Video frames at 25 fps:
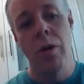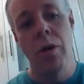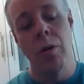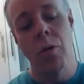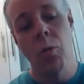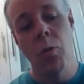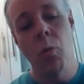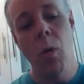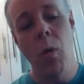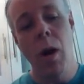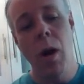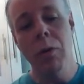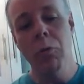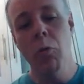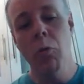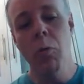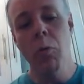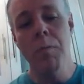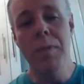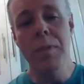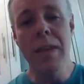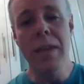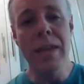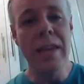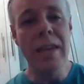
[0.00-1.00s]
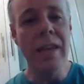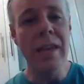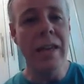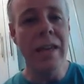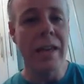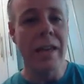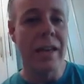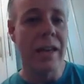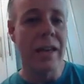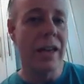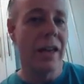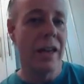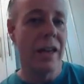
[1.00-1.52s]
what would be
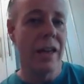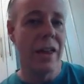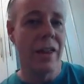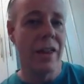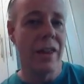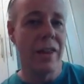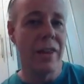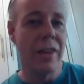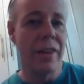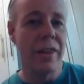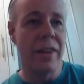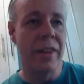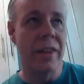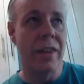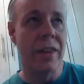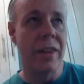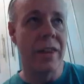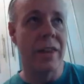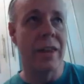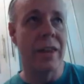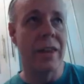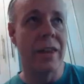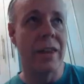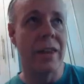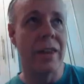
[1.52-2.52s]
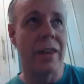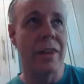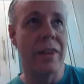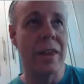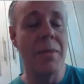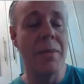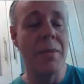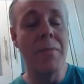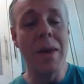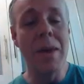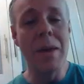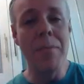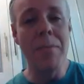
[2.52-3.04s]
the
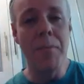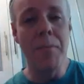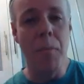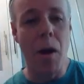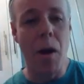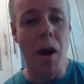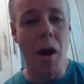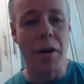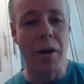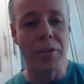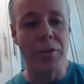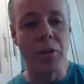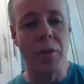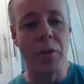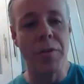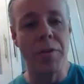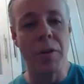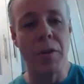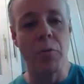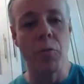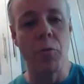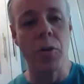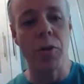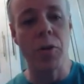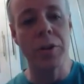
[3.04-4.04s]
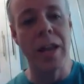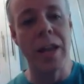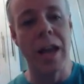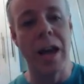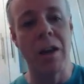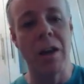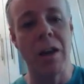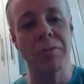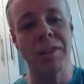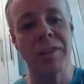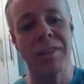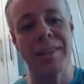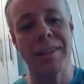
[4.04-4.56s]
main part of the word
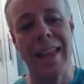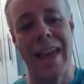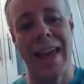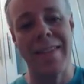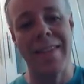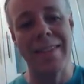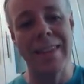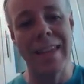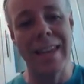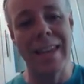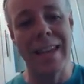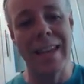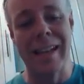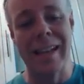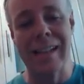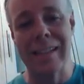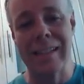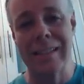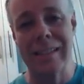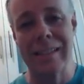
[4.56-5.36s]
outstanding?